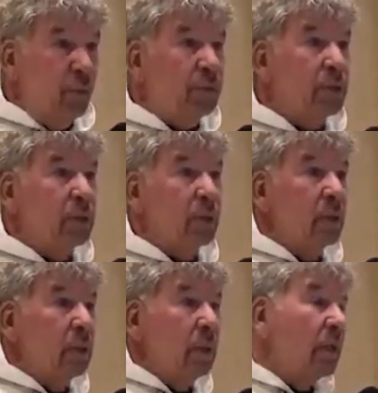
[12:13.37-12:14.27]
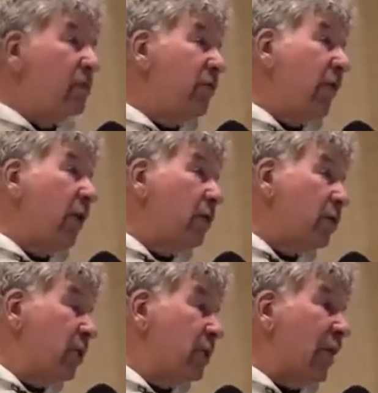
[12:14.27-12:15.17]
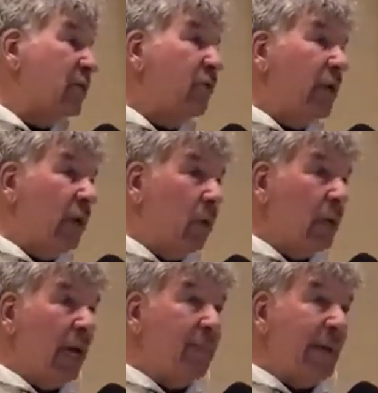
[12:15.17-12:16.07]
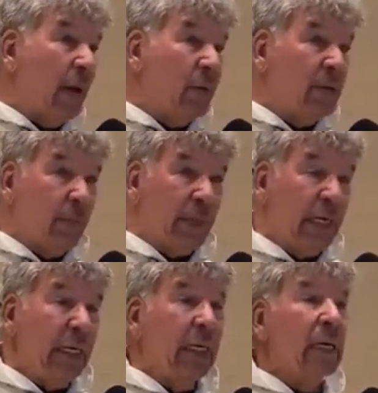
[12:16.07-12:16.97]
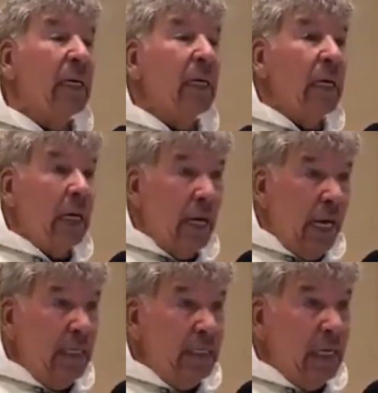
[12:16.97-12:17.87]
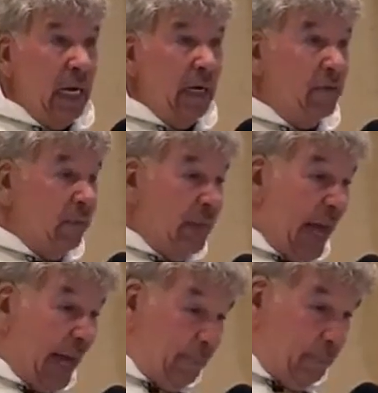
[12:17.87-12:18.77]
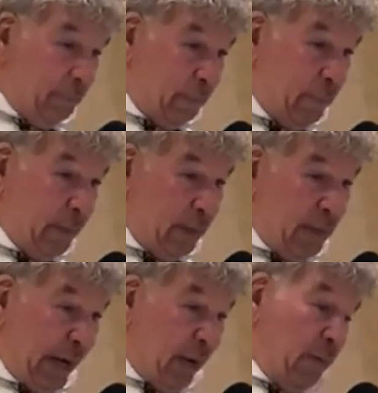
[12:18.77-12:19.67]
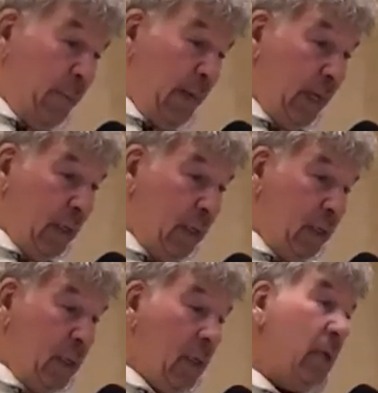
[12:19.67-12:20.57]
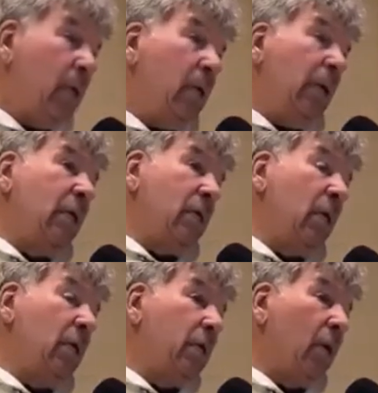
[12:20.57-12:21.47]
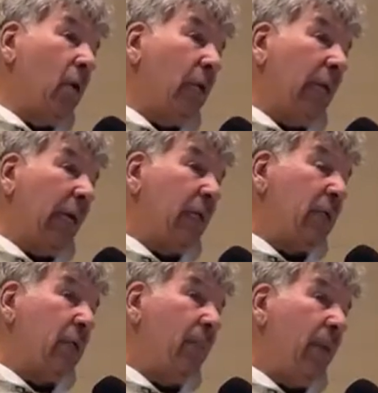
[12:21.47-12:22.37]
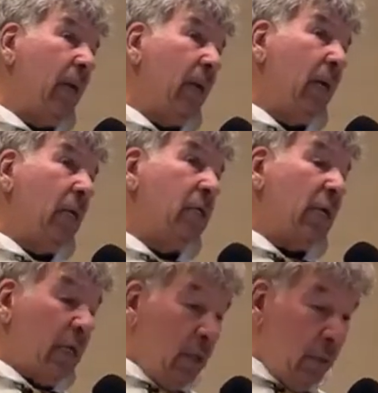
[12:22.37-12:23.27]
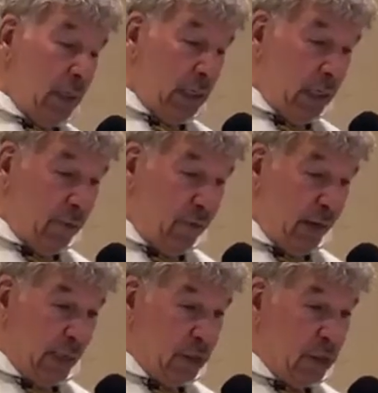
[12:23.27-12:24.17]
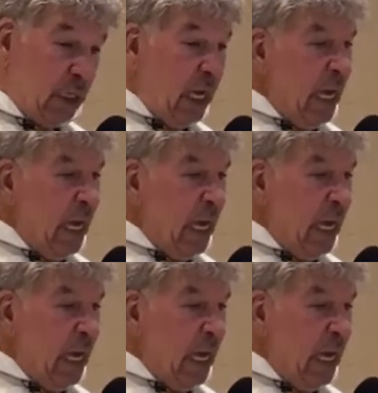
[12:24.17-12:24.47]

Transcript: troops was very unsuccessful. They all came down with the plague, and he died from that there in, in the Holy Land. St. Louis, King of France.